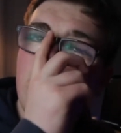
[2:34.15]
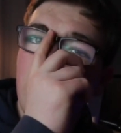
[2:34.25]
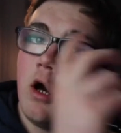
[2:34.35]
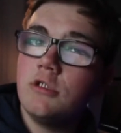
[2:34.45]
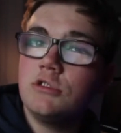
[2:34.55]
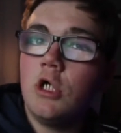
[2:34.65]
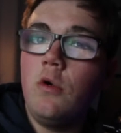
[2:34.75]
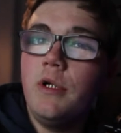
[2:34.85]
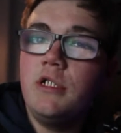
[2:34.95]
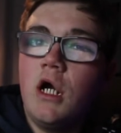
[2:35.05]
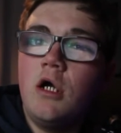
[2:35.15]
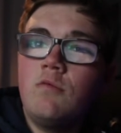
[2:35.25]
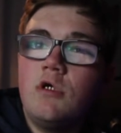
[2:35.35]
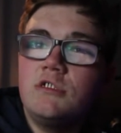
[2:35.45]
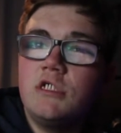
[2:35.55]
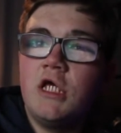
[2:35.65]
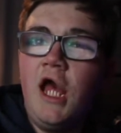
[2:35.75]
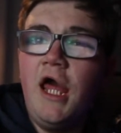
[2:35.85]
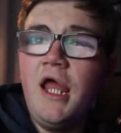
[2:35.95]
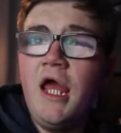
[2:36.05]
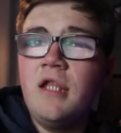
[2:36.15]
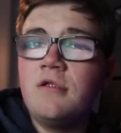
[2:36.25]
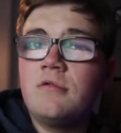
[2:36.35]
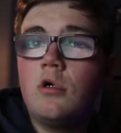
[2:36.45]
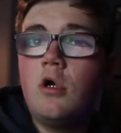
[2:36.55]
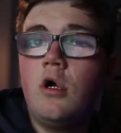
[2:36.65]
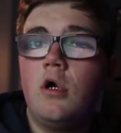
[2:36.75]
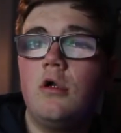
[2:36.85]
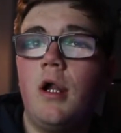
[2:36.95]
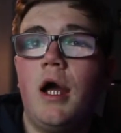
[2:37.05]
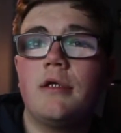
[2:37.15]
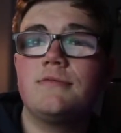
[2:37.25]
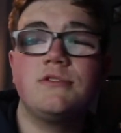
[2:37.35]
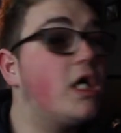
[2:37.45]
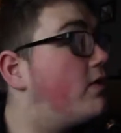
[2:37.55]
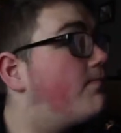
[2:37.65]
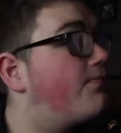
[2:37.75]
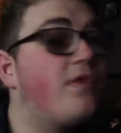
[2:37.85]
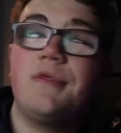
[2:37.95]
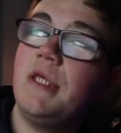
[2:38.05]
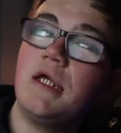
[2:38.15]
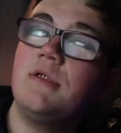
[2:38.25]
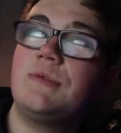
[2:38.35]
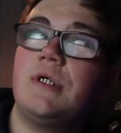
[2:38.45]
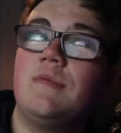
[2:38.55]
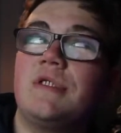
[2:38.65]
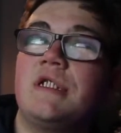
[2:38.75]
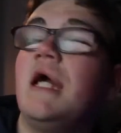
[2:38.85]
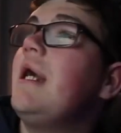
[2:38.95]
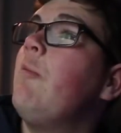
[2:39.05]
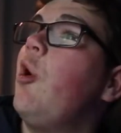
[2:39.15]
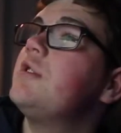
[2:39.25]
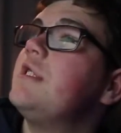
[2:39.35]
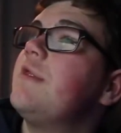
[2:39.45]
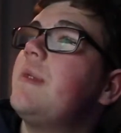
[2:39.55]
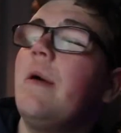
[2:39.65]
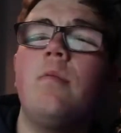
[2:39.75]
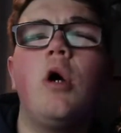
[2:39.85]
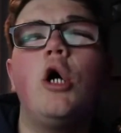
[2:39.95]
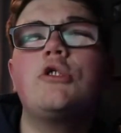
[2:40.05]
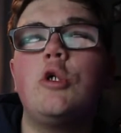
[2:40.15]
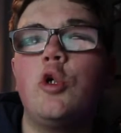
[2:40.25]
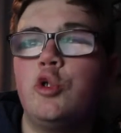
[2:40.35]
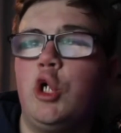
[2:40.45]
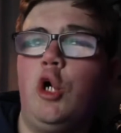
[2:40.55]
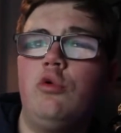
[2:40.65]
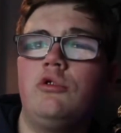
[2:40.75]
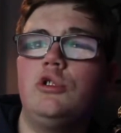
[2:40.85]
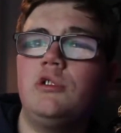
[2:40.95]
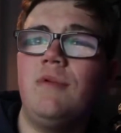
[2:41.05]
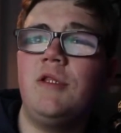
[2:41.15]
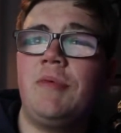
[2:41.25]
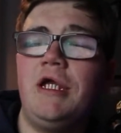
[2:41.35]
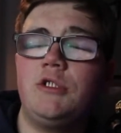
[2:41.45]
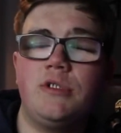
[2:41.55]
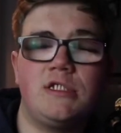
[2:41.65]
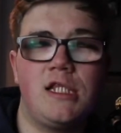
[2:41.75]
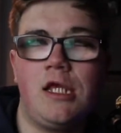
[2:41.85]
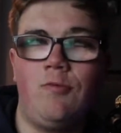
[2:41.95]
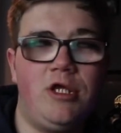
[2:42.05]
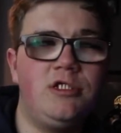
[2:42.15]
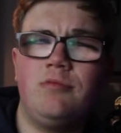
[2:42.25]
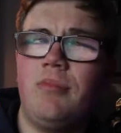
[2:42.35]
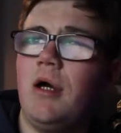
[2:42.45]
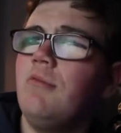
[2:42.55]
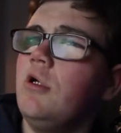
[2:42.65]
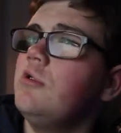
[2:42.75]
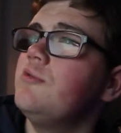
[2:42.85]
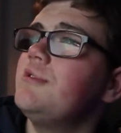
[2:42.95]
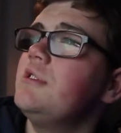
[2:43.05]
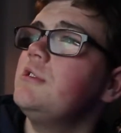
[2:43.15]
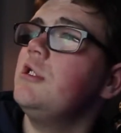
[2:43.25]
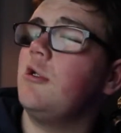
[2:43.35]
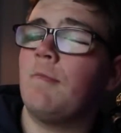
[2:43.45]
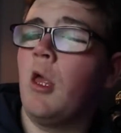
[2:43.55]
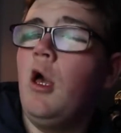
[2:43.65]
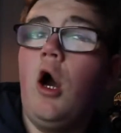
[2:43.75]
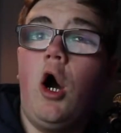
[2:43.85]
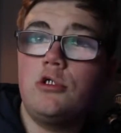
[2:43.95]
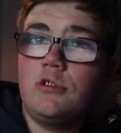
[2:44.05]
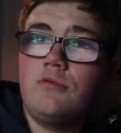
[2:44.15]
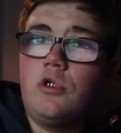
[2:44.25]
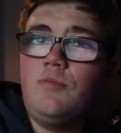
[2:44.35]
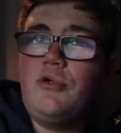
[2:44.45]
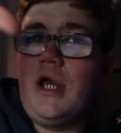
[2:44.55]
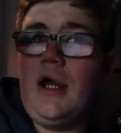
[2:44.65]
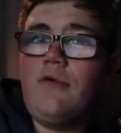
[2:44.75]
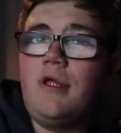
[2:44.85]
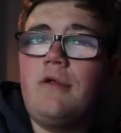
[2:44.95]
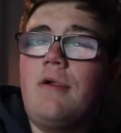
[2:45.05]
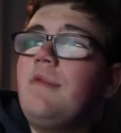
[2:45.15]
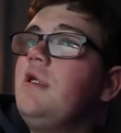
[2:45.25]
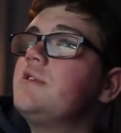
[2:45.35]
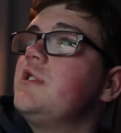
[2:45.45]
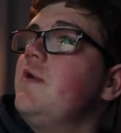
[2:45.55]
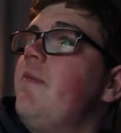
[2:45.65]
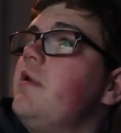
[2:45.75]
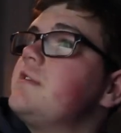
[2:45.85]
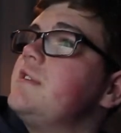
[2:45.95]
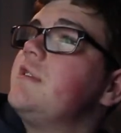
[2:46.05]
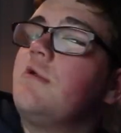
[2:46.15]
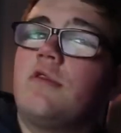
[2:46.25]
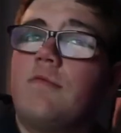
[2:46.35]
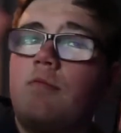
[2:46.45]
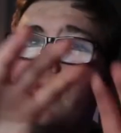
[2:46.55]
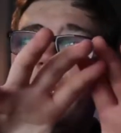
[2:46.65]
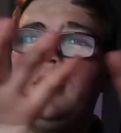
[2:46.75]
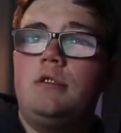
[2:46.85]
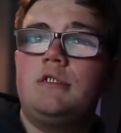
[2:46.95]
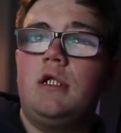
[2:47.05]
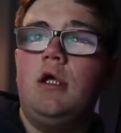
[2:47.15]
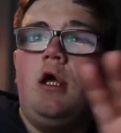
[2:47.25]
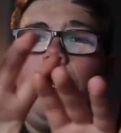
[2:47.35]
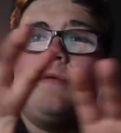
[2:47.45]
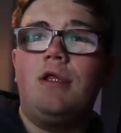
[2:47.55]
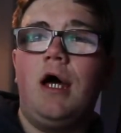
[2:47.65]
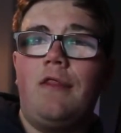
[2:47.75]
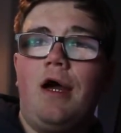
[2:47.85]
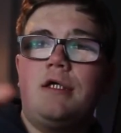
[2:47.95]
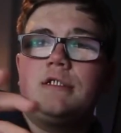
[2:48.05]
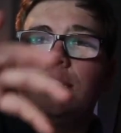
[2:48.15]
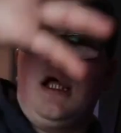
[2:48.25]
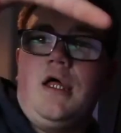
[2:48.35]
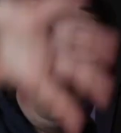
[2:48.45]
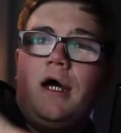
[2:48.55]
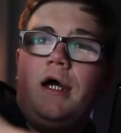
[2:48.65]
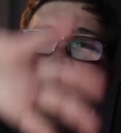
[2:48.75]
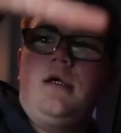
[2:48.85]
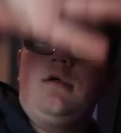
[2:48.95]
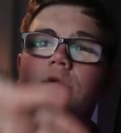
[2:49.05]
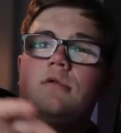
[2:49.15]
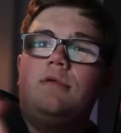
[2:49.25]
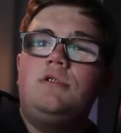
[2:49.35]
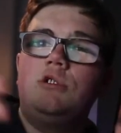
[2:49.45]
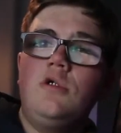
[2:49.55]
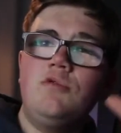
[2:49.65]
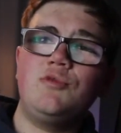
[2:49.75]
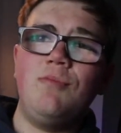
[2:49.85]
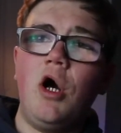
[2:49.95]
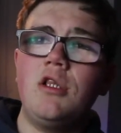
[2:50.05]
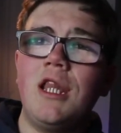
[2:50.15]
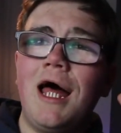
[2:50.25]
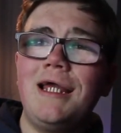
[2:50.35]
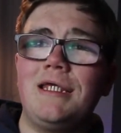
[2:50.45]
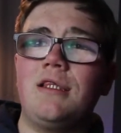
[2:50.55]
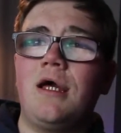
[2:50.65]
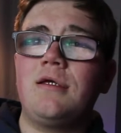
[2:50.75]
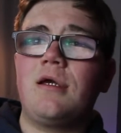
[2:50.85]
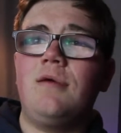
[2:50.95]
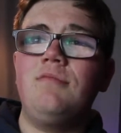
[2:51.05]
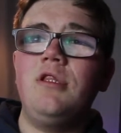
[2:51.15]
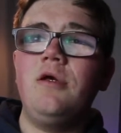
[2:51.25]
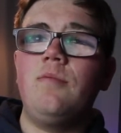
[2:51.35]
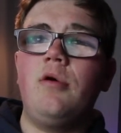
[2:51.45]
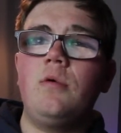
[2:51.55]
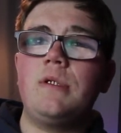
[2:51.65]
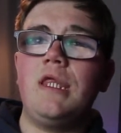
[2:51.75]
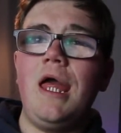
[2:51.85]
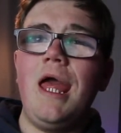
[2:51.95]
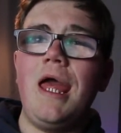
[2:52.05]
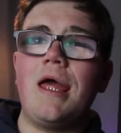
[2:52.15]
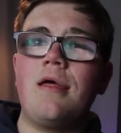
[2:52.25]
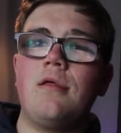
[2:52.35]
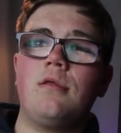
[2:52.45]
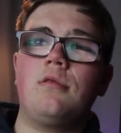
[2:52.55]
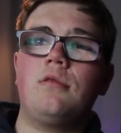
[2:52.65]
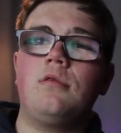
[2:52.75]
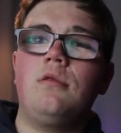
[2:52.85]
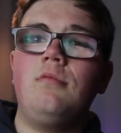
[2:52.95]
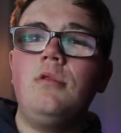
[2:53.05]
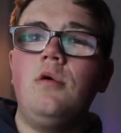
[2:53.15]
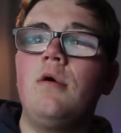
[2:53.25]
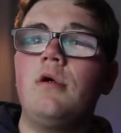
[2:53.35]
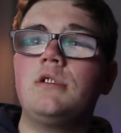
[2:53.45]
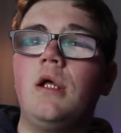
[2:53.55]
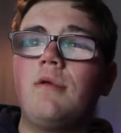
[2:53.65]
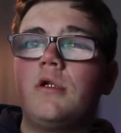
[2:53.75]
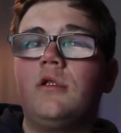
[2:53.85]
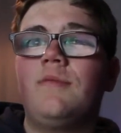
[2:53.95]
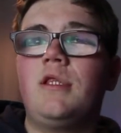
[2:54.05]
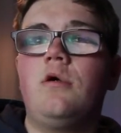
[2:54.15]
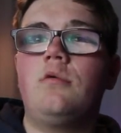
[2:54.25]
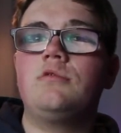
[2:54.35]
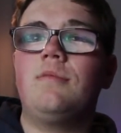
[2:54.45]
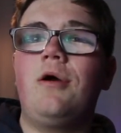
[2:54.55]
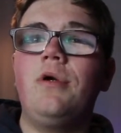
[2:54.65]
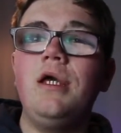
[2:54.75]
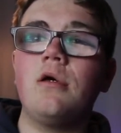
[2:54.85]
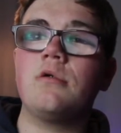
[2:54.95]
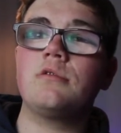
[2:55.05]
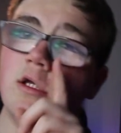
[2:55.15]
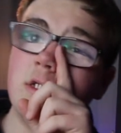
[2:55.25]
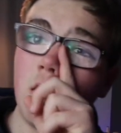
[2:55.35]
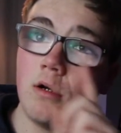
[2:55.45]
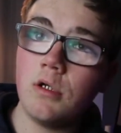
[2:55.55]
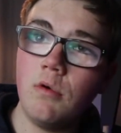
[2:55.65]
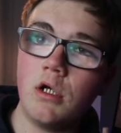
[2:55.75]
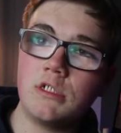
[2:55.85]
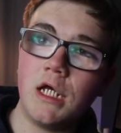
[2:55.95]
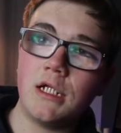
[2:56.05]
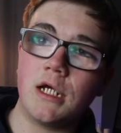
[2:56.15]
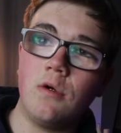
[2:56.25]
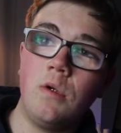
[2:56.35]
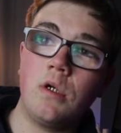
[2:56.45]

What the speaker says: what's going on? What's the kidding? Right, so... second film of the day, I'm watching a film called Unknown. Judging by the picture, it's Liam Neeson, but I'm not 100% certain. Also, I'm going to put it out there, I'm in your softbox in the other way instead. I mean, like that instead of like that. Gives you so much more light, like, I'm lit up over there. Whereas normally, I'd only be lit up to about here. So, I'm going to watch that now.